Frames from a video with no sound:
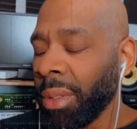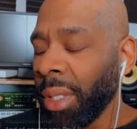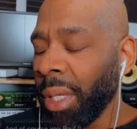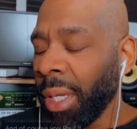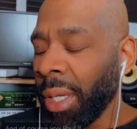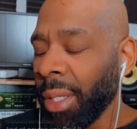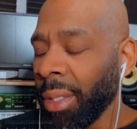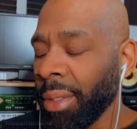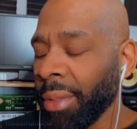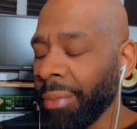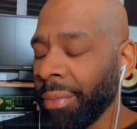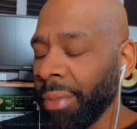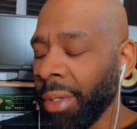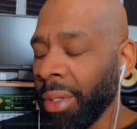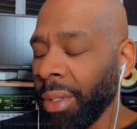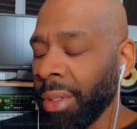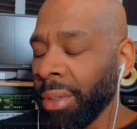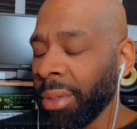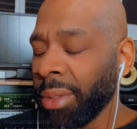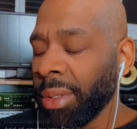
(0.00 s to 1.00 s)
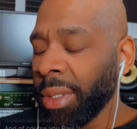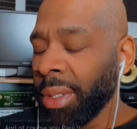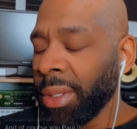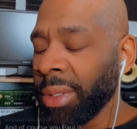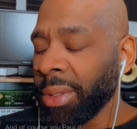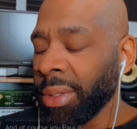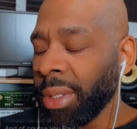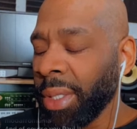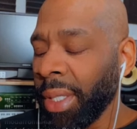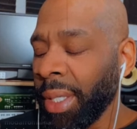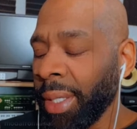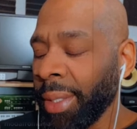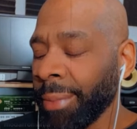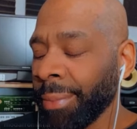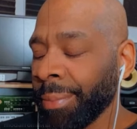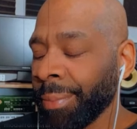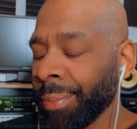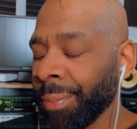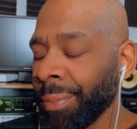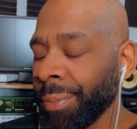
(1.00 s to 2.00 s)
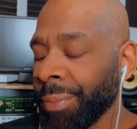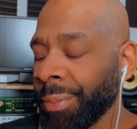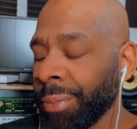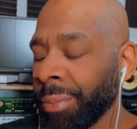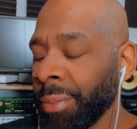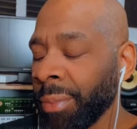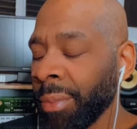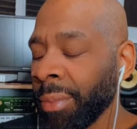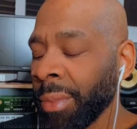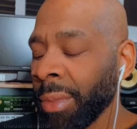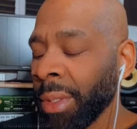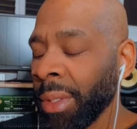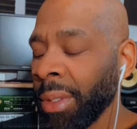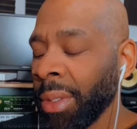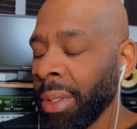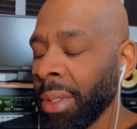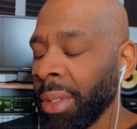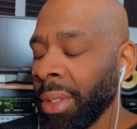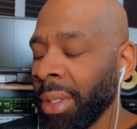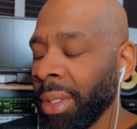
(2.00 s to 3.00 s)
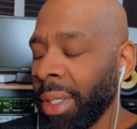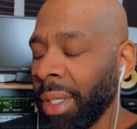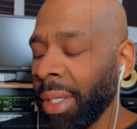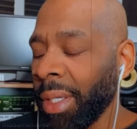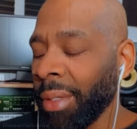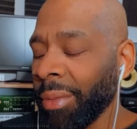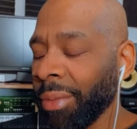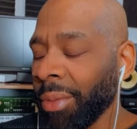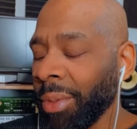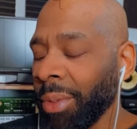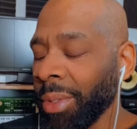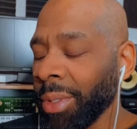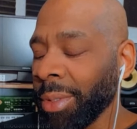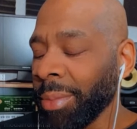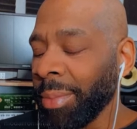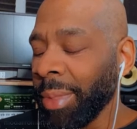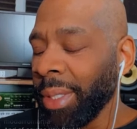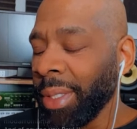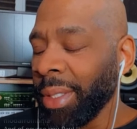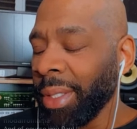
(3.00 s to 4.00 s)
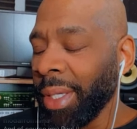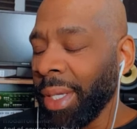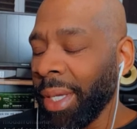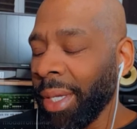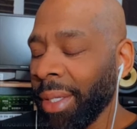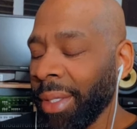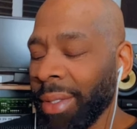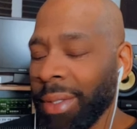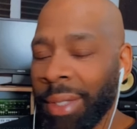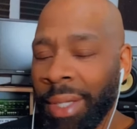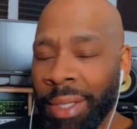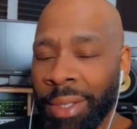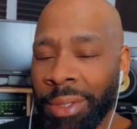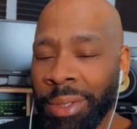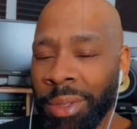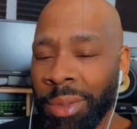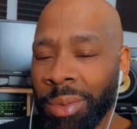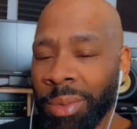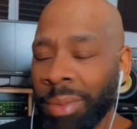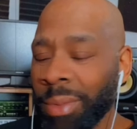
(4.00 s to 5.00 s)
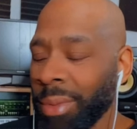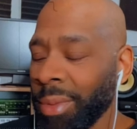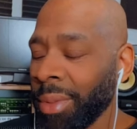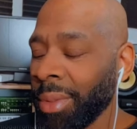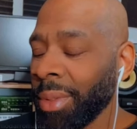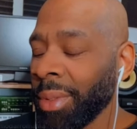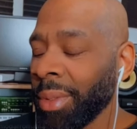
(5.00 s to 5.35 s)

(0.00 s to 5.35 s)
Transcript: Yeah, Laverne did his thing. And, of course, me. Yeah, thank you.